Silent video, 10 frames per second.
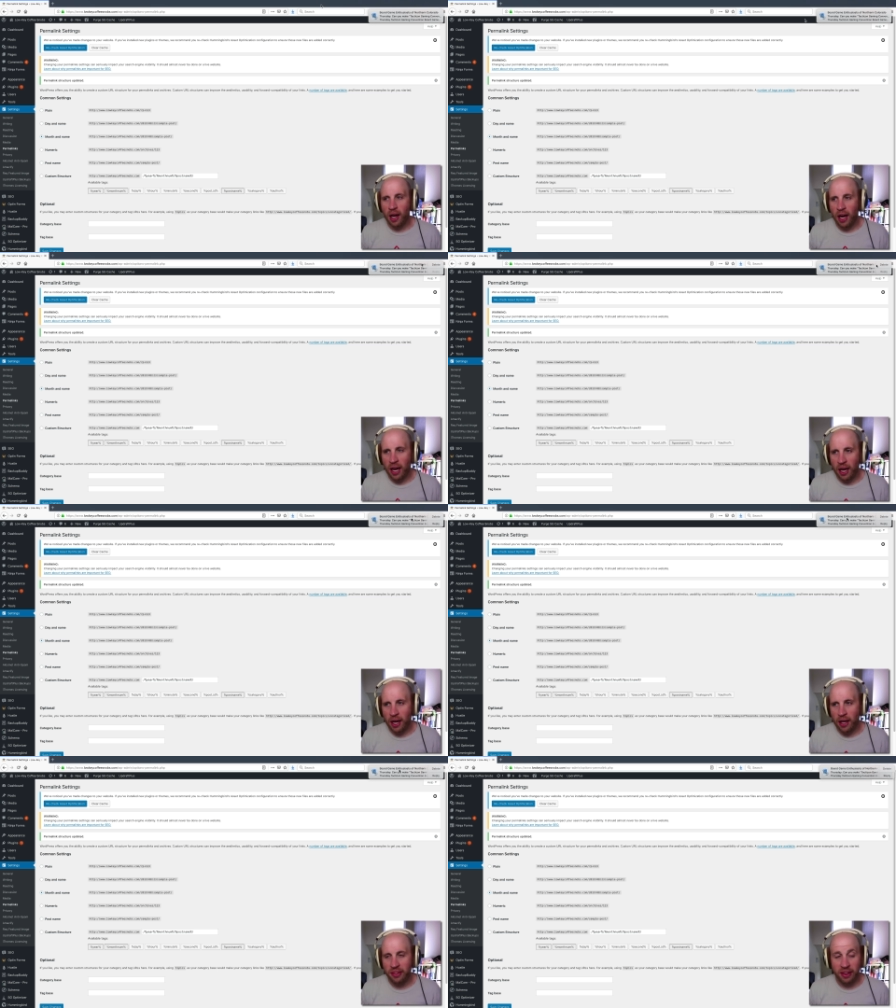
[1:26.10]

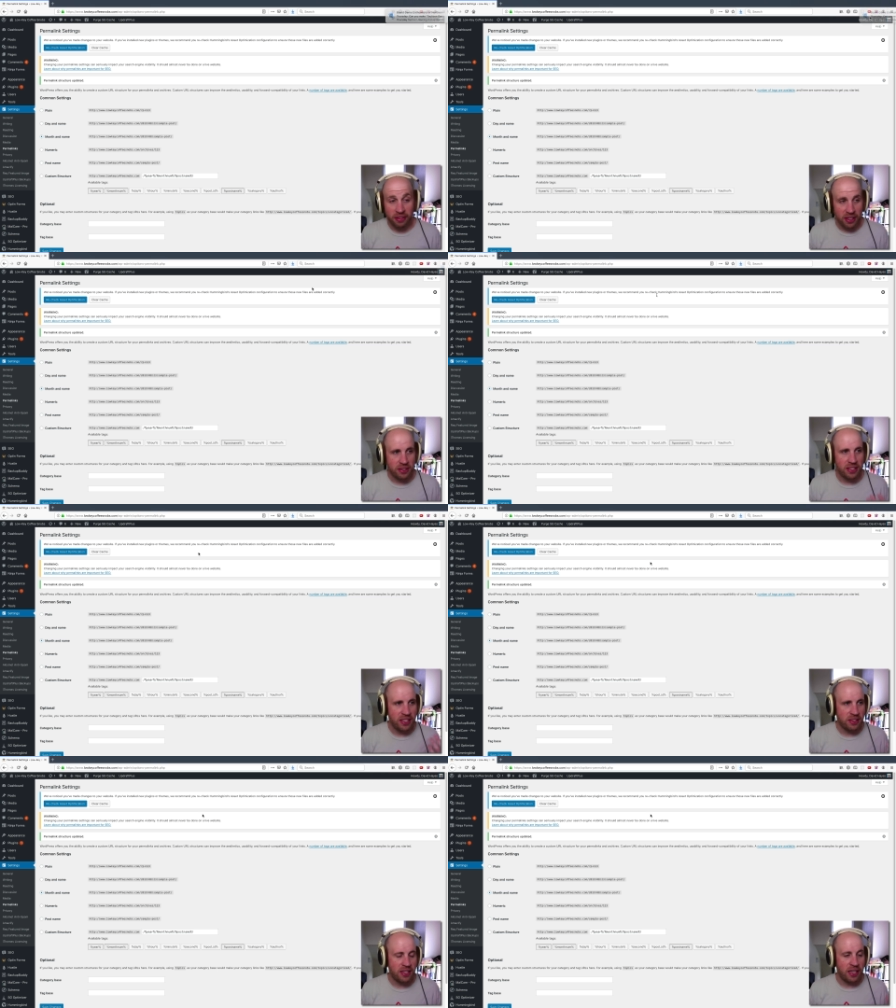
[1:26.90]
uh, than this
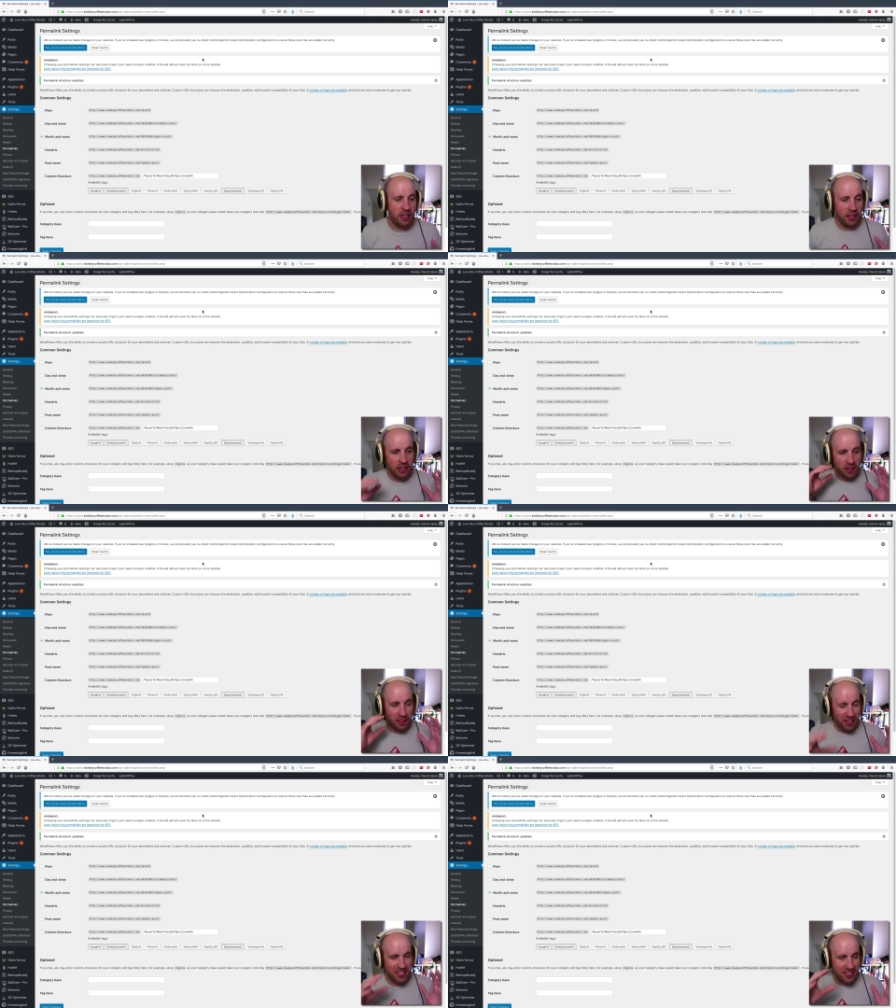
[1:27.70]
is that
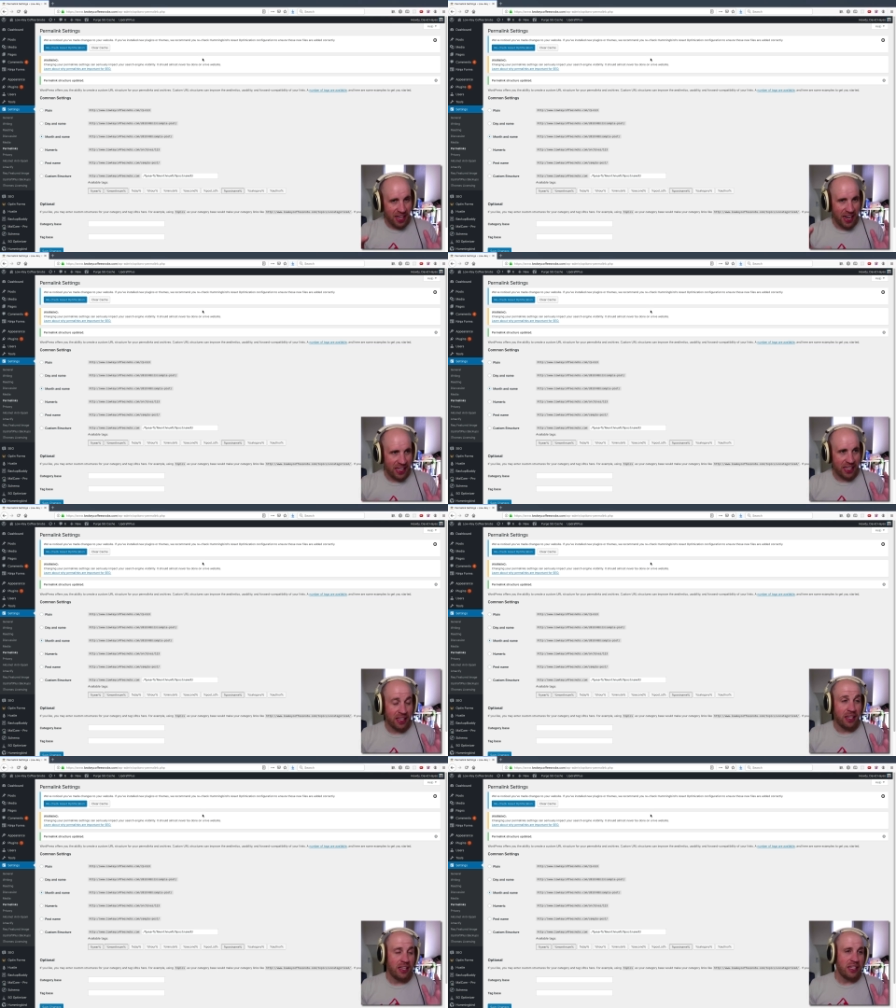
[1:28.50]
this
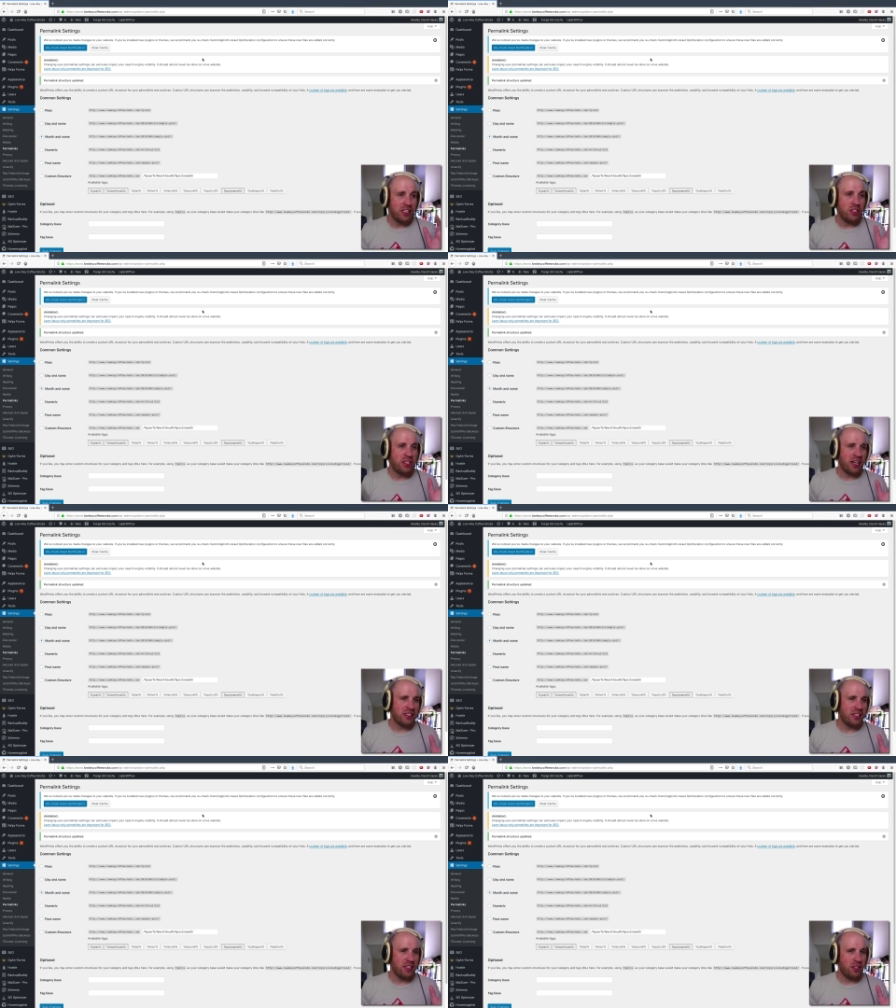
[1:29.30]
setting
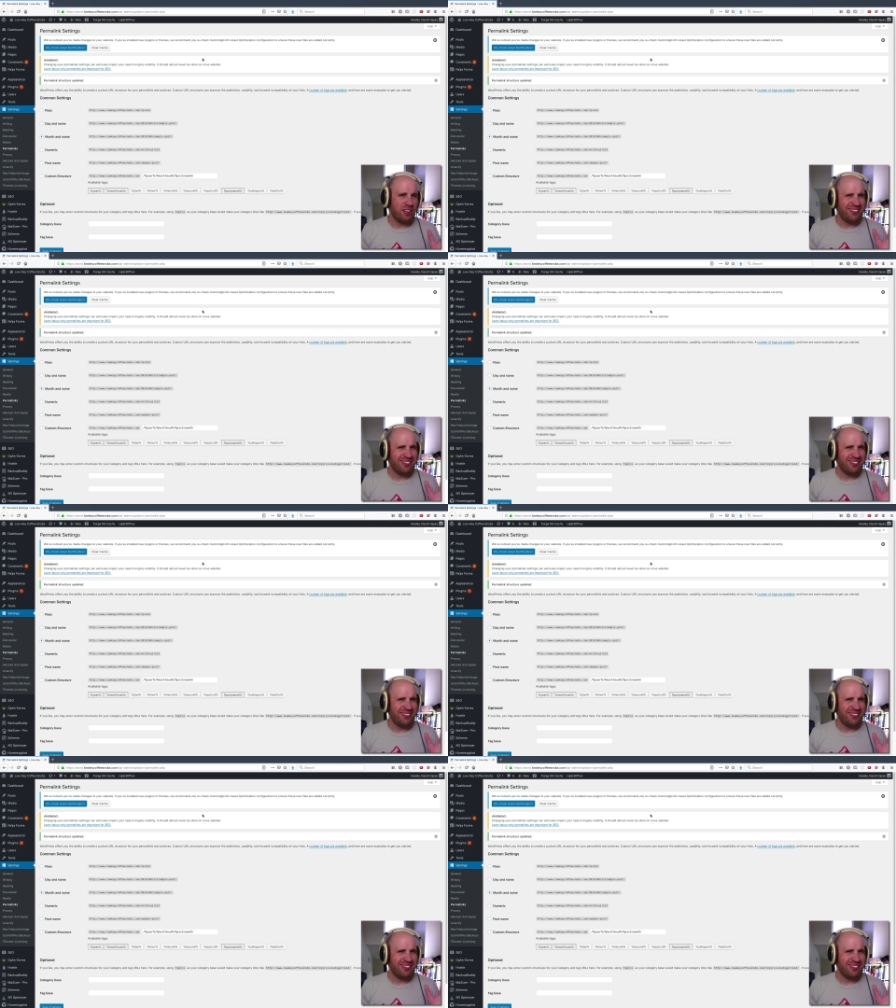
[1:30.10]
doesn't